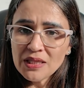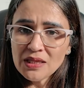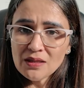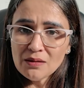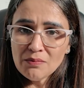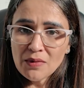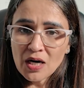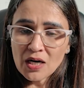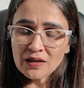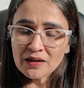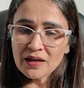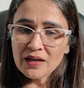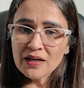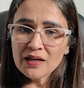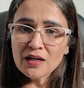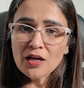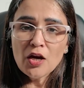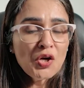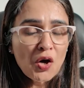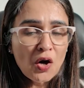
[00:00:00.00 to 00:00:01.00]
in the
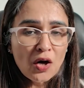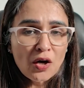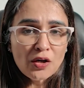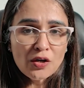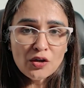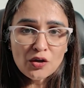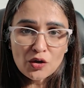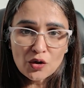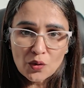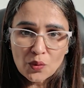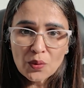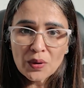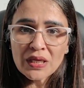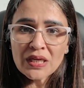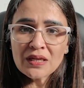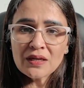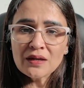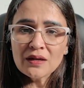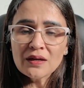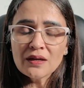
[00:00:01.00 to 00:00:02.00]
market not
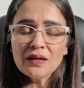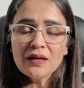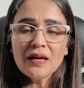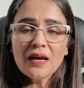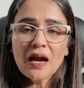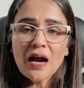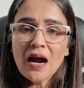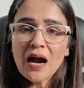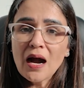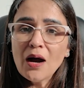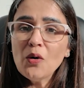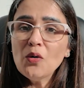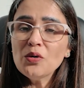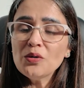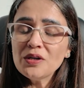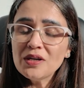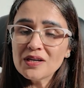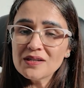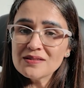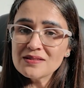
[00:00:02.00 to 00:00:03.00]
knowing how
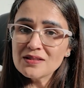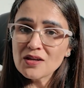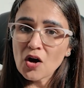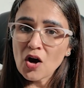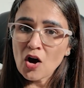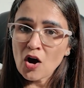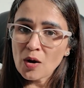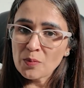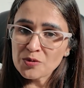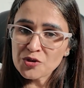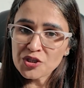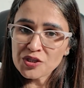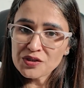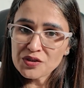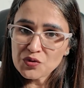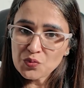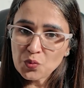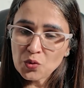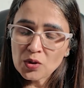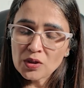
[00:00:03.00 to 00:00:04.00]
does the
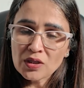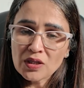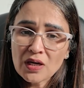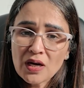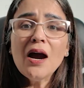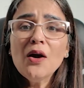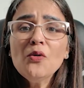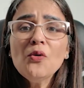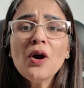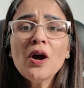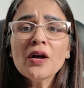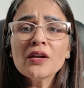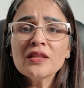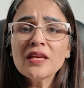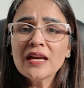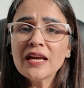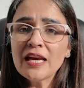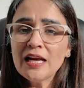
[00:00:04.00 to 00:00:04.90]
options work? How are they